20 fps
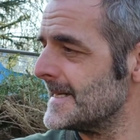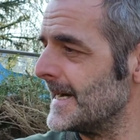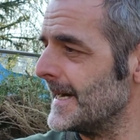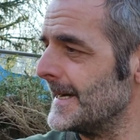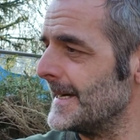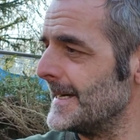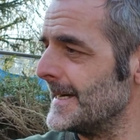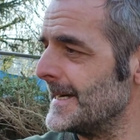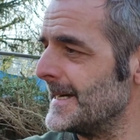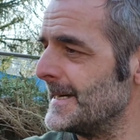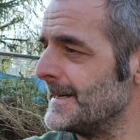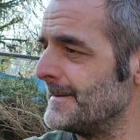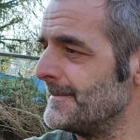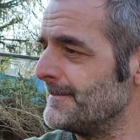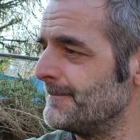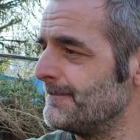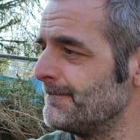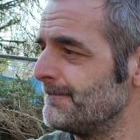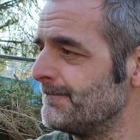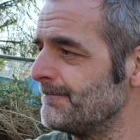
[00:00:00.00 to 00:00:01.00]

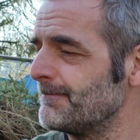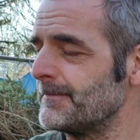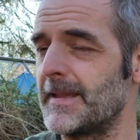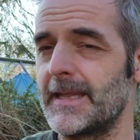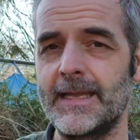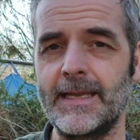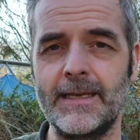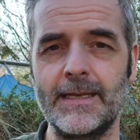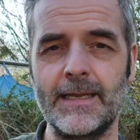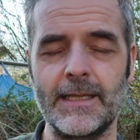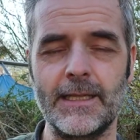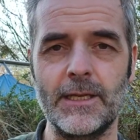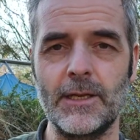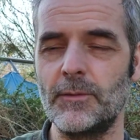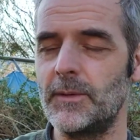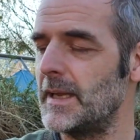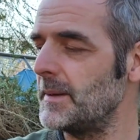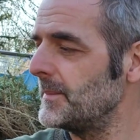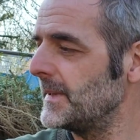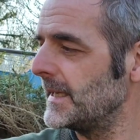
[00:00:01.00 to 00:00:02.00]
then
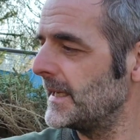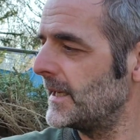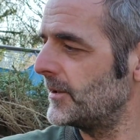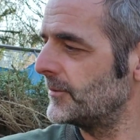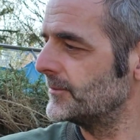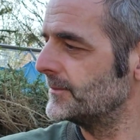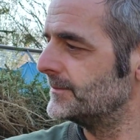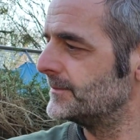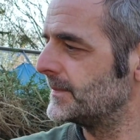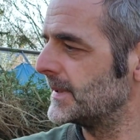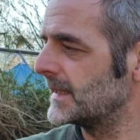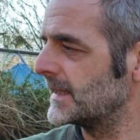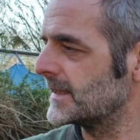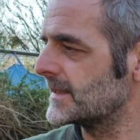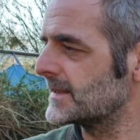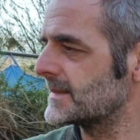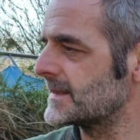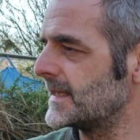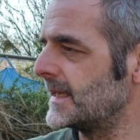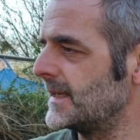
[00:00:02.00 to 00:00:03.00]
let me know,
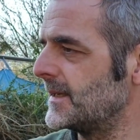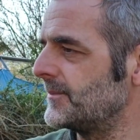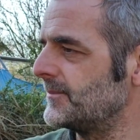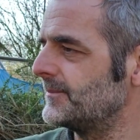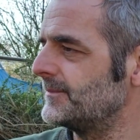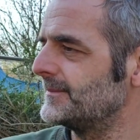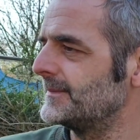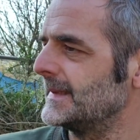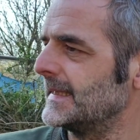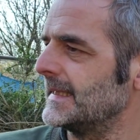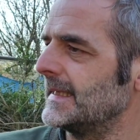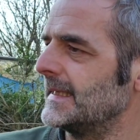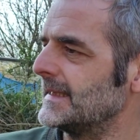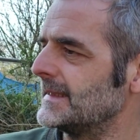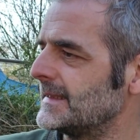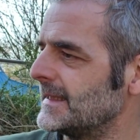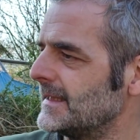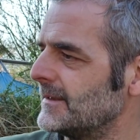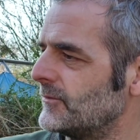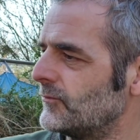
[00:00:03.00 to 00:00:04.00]
because
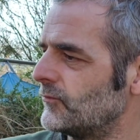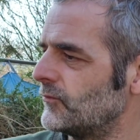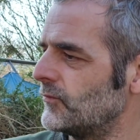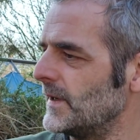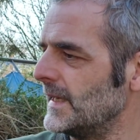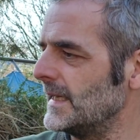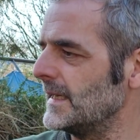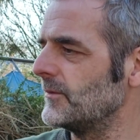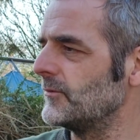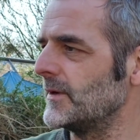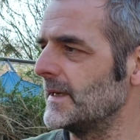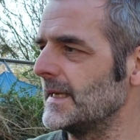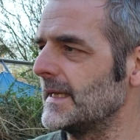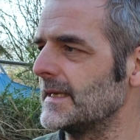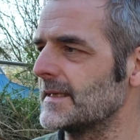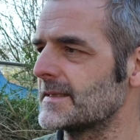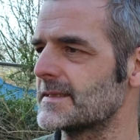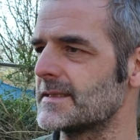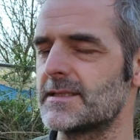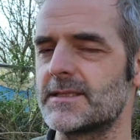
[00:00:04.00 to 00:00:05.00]
it really
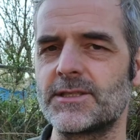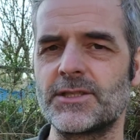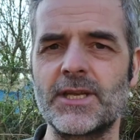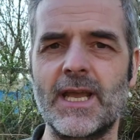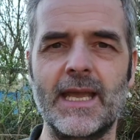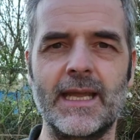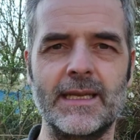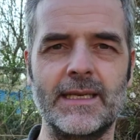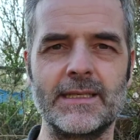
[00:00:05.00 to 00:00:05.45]
is in shade.